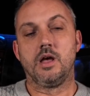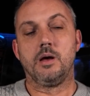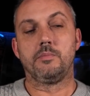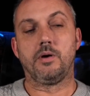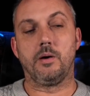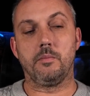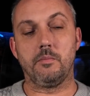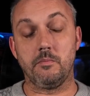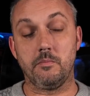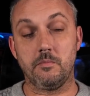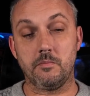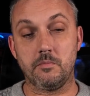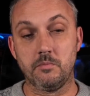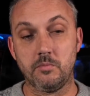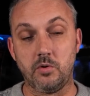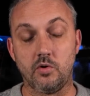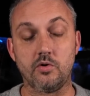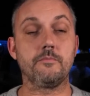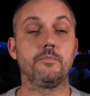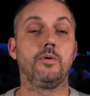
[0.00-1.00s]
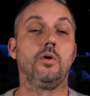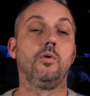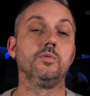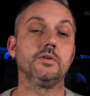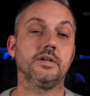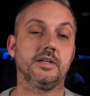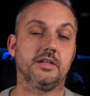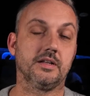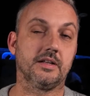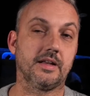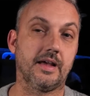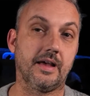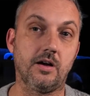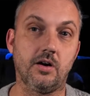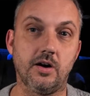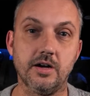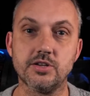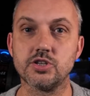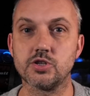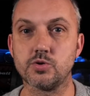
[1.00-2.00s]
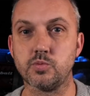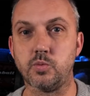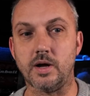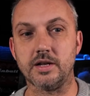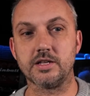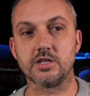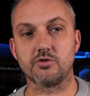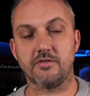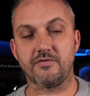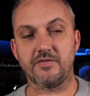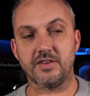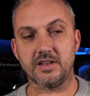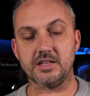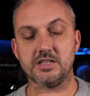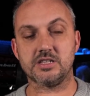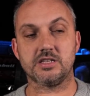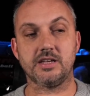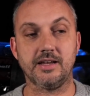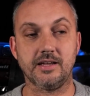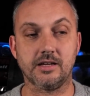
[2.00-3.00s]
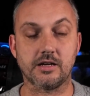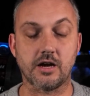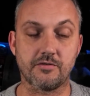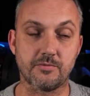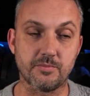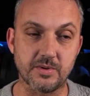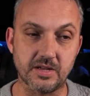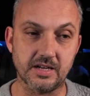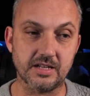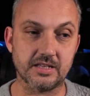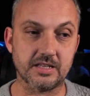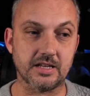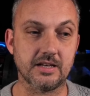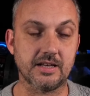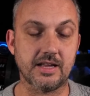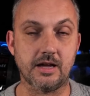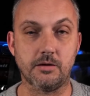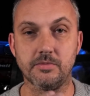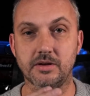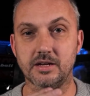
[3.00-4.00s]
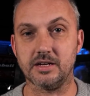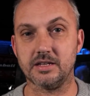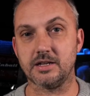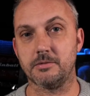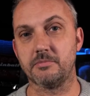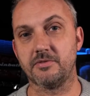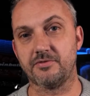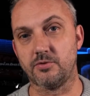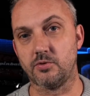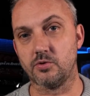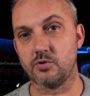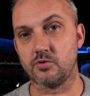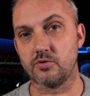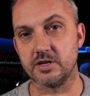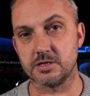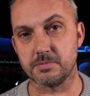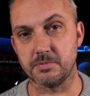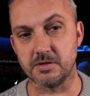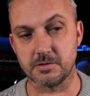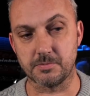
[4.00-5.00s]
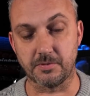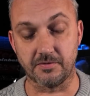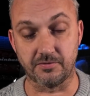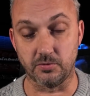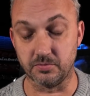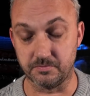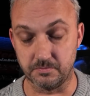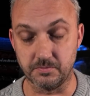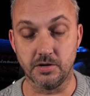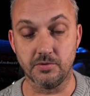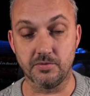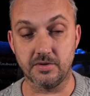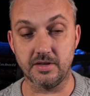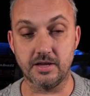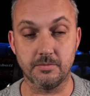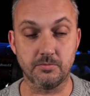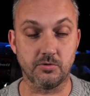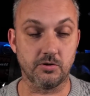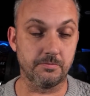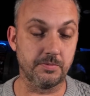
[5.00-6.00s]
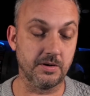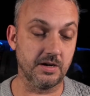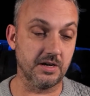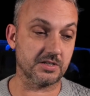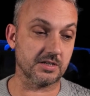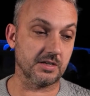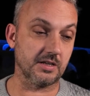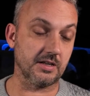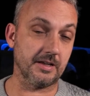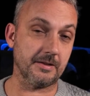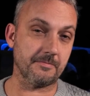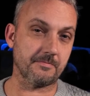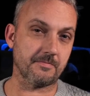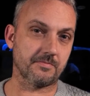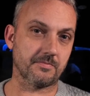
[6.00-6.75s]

But more importantly than that, I just wonder if in this takeover, and we get it done now, and we get it done before Christmas, before New Year more pertinently,